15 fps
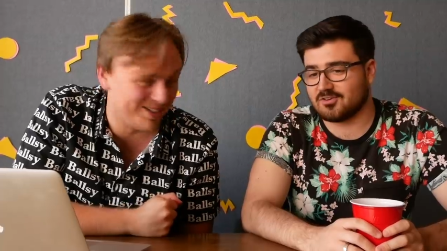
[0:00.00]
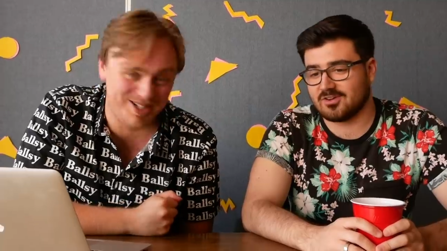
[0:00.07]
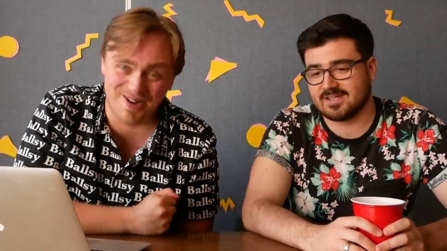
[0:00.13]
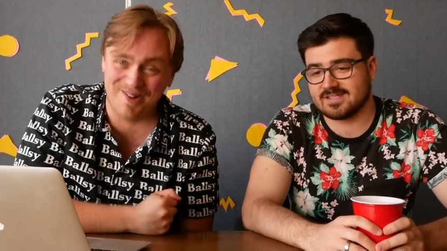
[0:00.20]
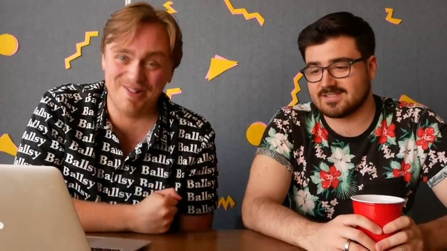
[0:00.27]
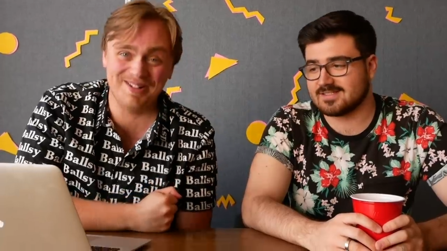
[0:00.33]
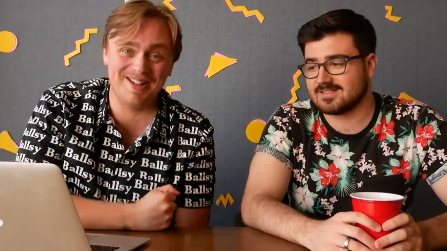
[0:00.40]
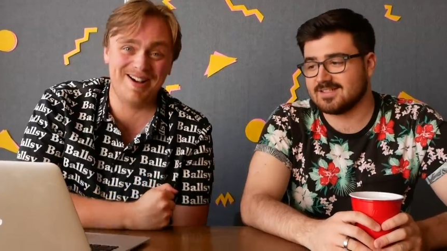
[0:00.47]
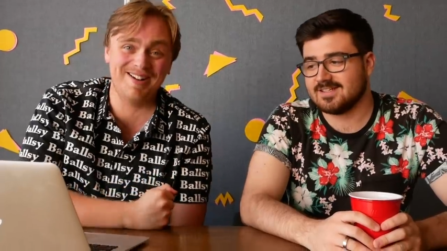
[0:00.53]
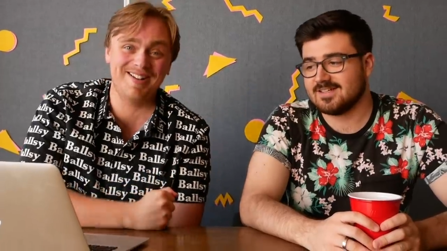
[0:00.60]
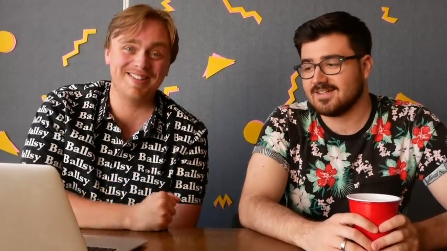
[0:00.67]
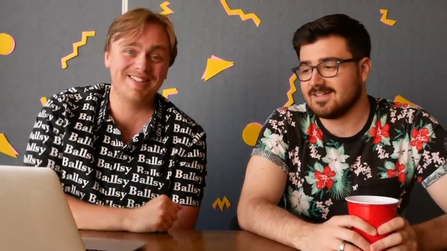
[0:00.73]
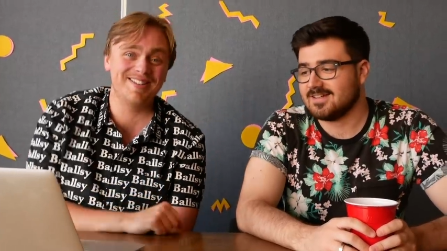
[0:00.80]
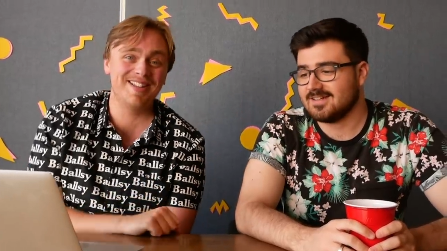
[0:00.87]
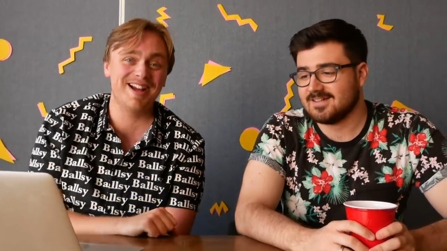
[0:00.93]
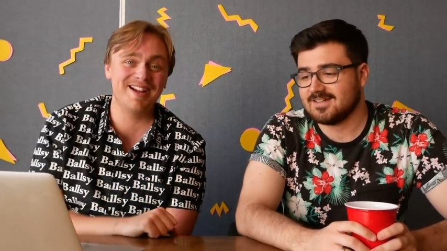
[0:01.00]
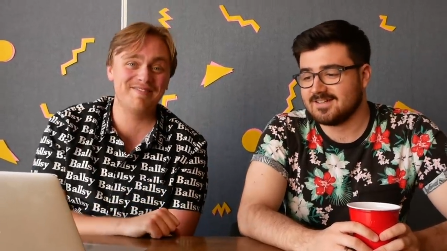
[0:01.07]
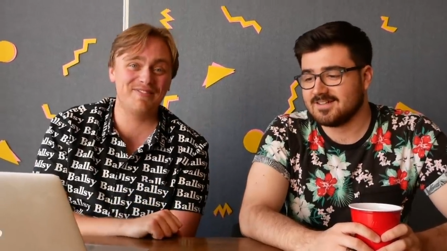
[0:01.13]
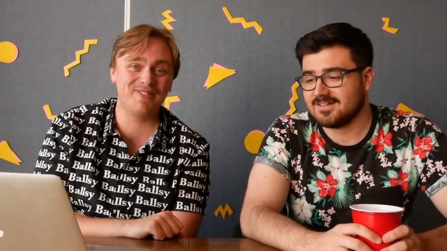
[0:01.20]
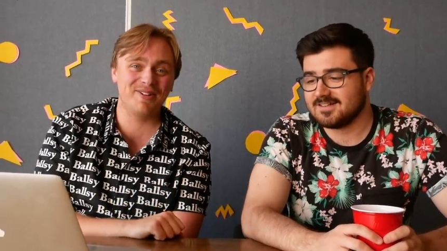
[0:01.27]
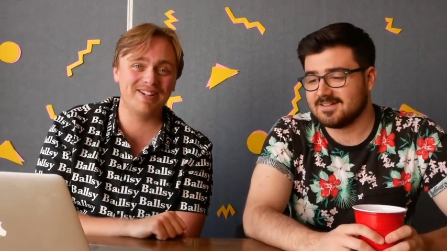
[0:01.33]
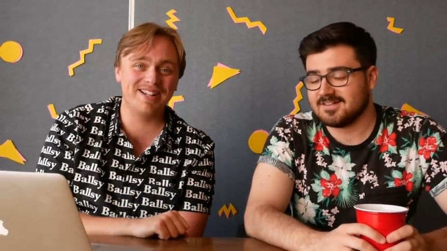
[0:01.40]
Speaker 1: We're going out on the line
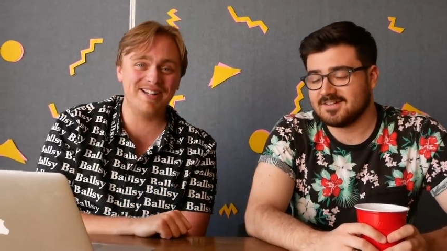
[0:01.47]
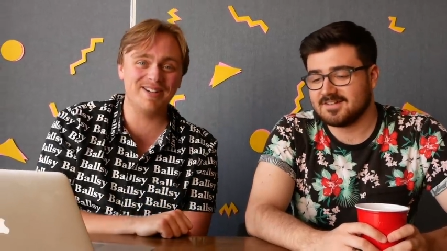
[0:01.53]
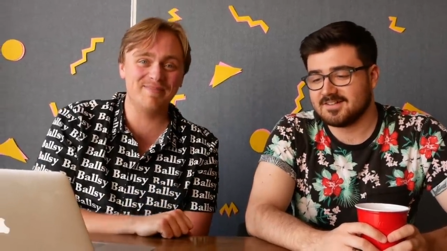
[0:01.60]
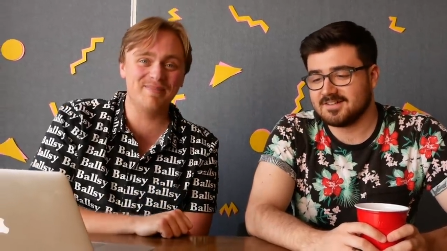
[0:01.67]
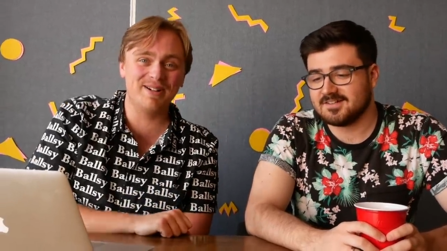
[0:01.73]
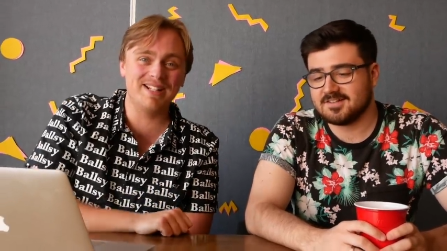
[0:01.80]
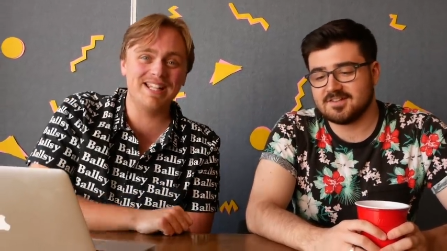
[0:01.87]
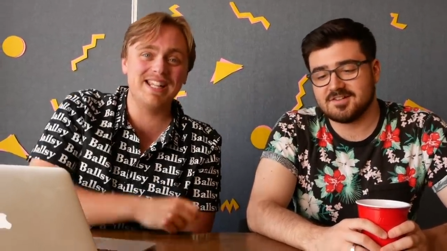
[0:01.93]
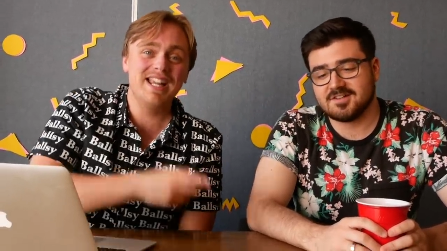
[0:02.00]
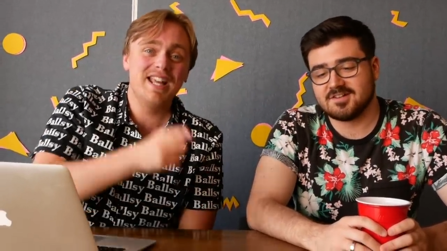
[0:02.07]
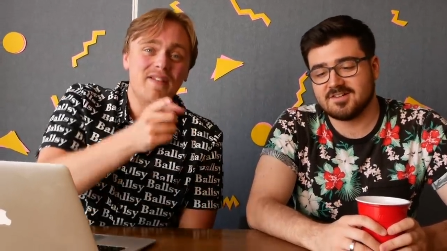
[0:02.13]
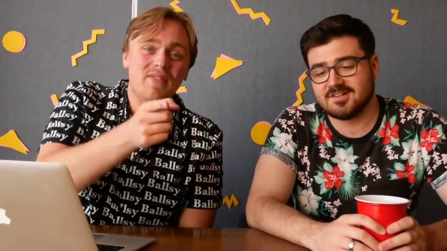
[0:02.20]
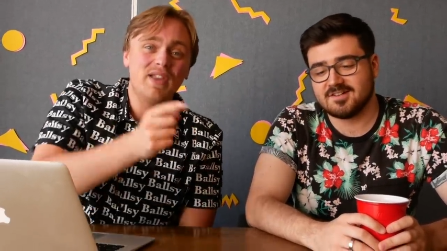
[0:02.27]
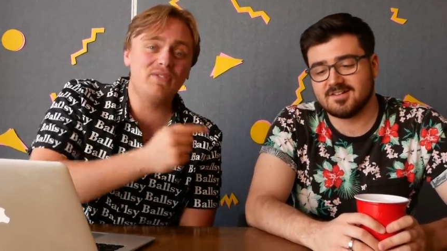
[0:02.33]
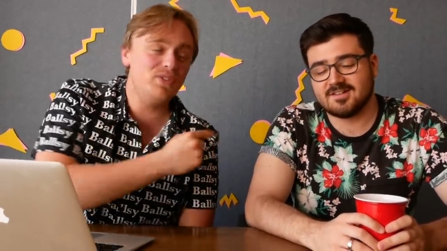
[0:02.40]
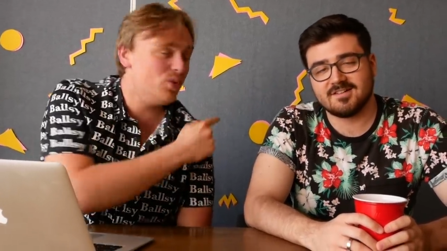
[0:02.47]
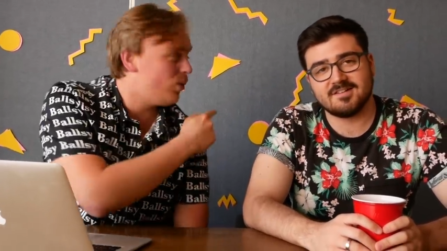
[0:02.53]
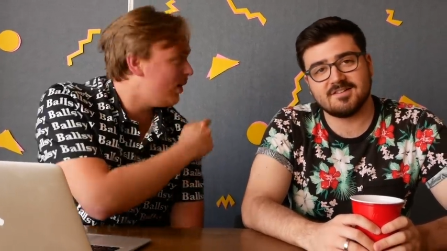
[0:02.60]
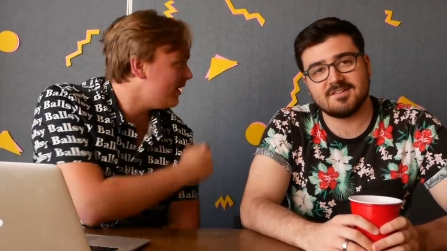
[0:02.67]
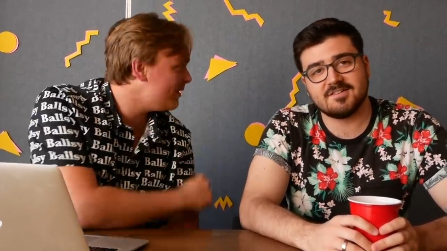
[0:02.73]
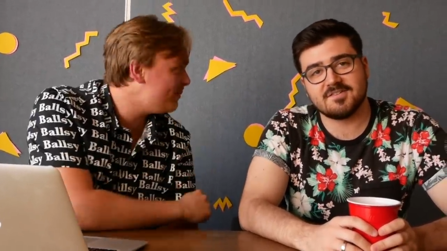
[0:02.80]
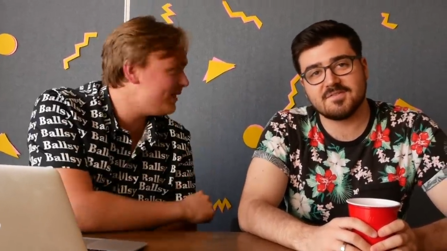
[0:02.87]
for you here, buddy. If you
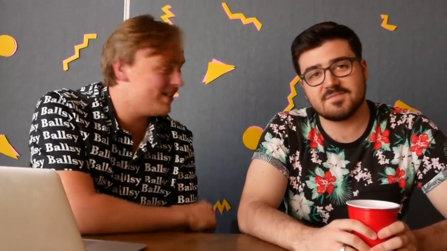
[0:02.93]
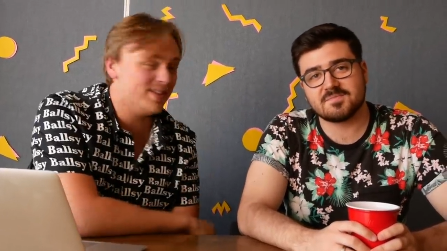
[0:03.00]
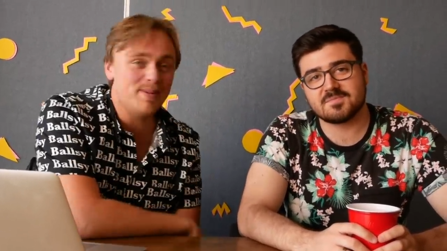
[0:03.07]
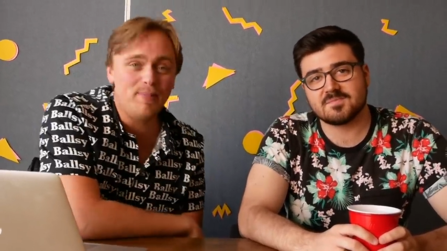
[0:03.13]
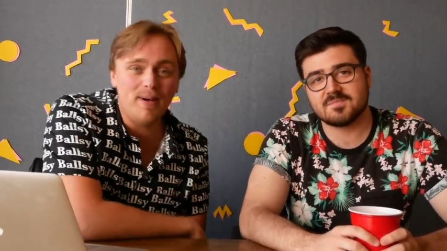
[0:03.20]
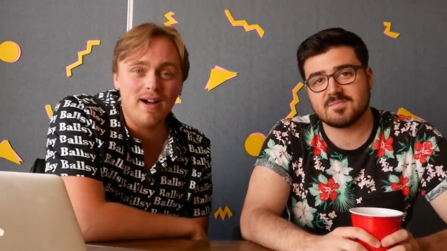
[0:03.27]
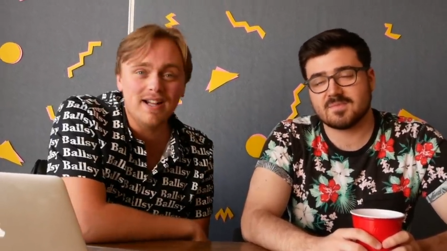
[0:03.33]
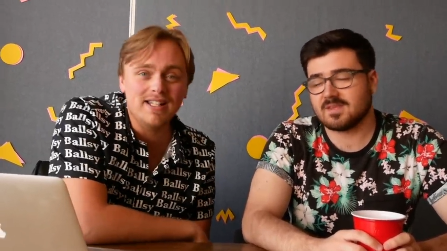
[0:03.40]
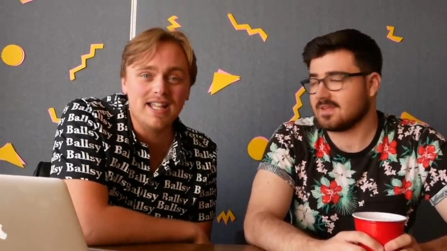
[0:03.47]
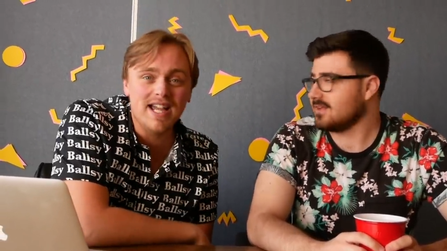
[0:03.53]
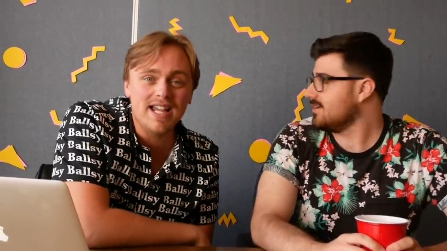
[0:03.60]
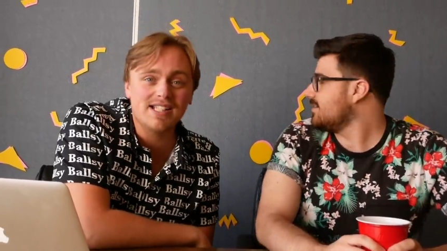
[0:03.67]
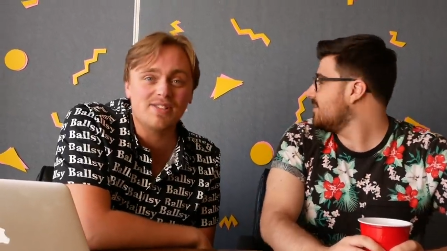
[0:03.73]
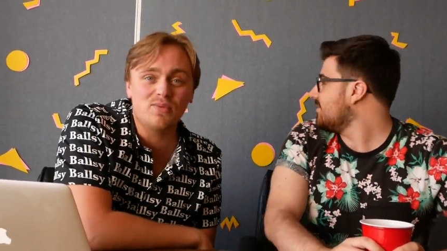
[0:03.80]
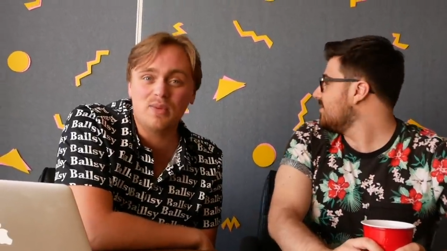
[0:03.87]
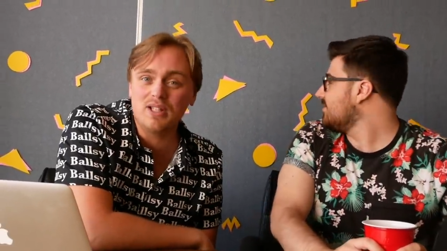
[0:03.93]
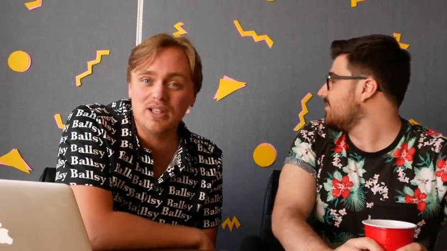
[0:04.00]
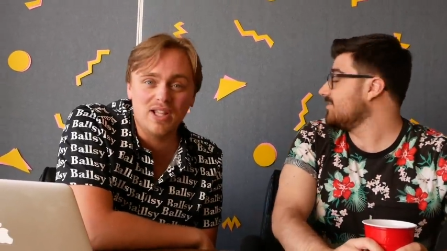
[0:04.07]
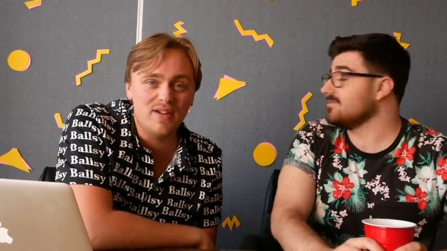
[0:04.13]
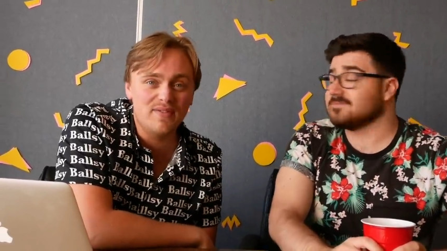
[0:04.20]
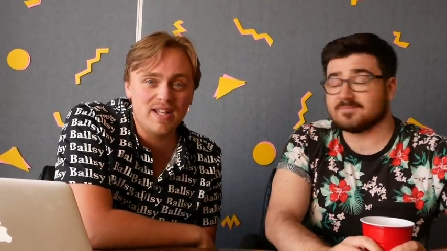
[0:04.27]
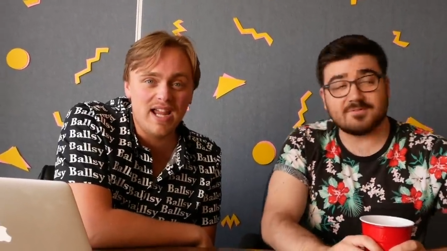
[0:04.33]
want to be on the podcast, we'd
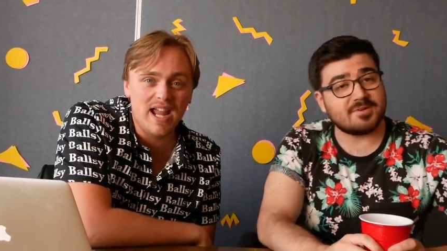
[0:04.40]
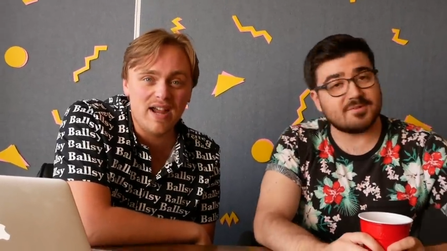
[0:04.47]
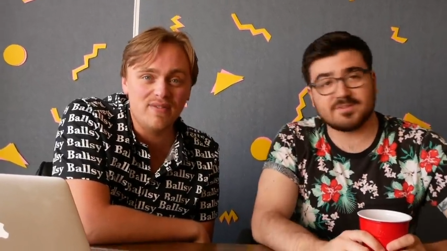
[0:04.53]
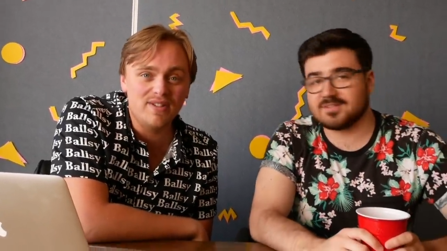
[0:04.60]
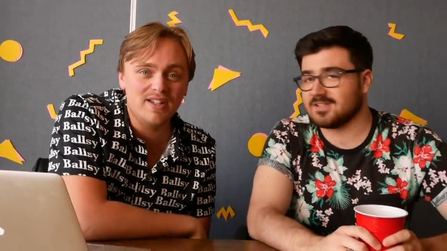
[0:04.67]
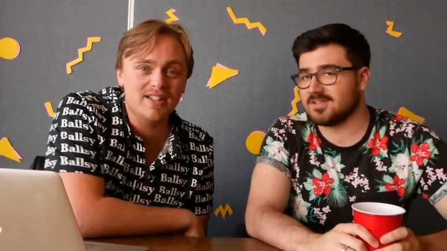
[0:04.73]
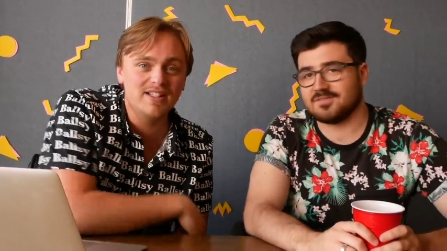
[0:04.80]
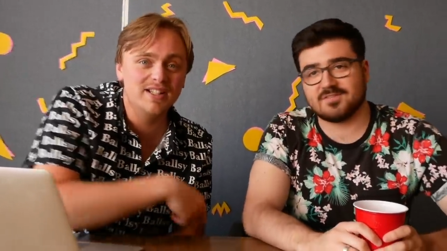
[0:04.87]
love to have you.